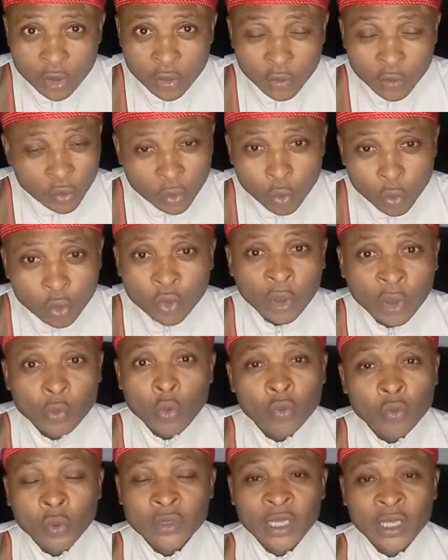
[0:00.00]
We
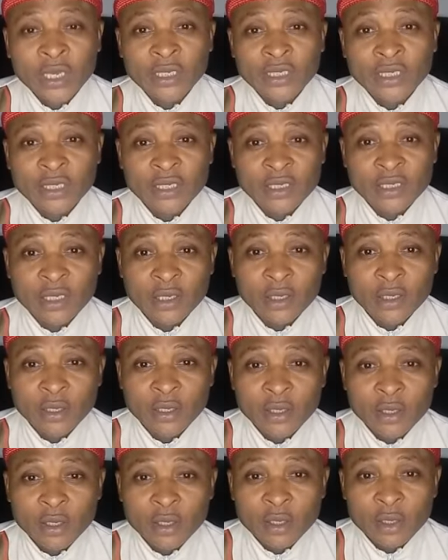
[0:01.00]
will not take it easy
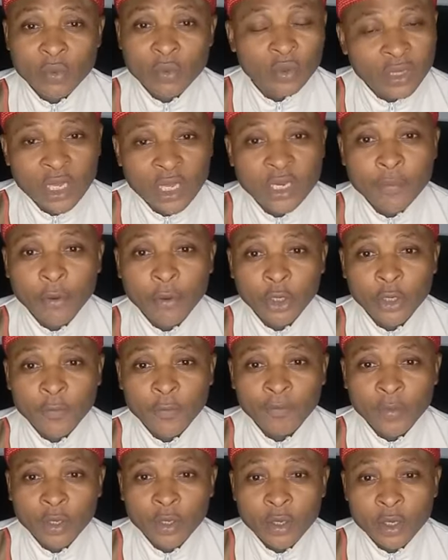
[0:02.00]
with anybody.
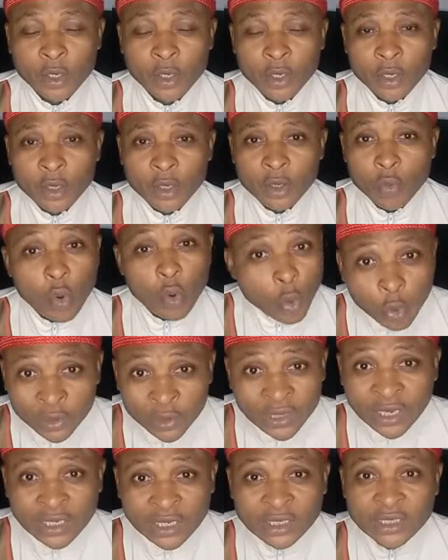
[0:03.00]
We won't
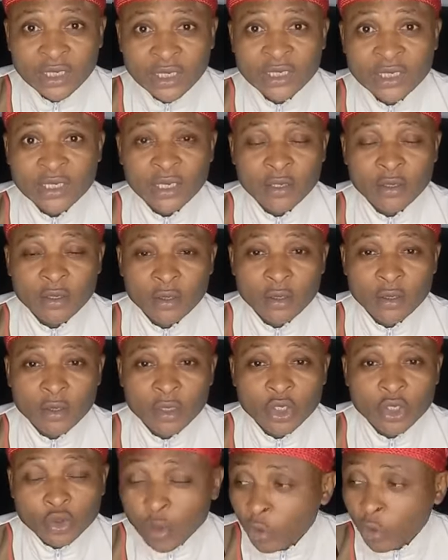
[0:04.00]
take it easy.
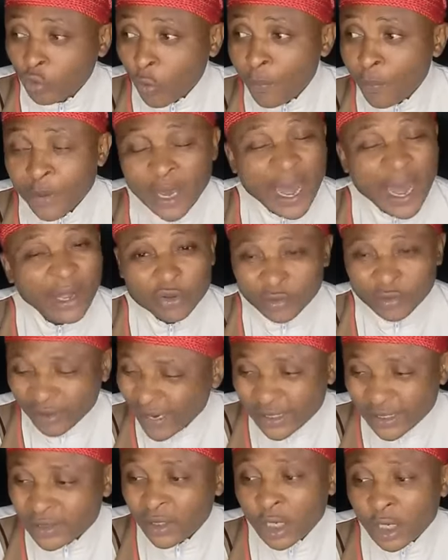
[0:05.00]
It's going to be
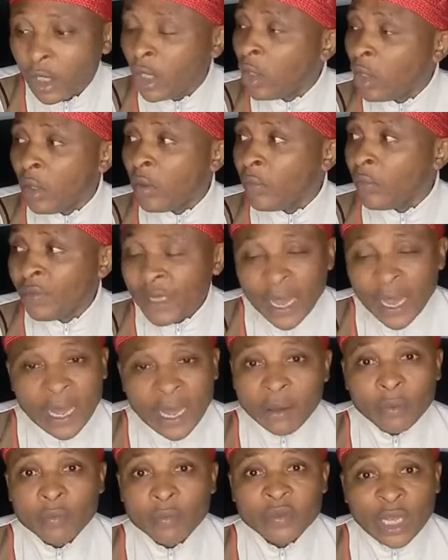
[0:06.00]
outright,
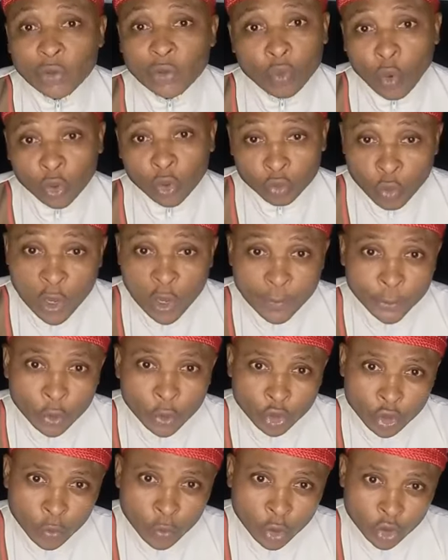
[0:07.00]
third world way,
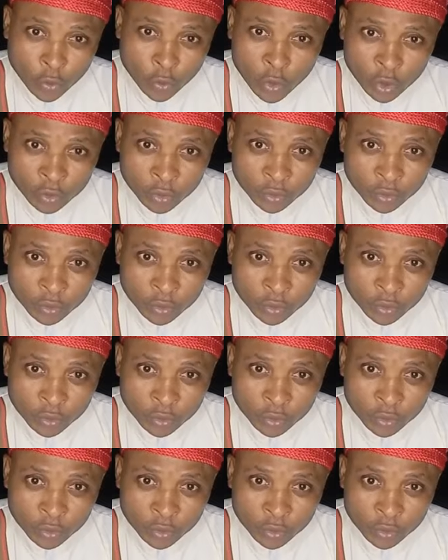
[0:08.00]
because it was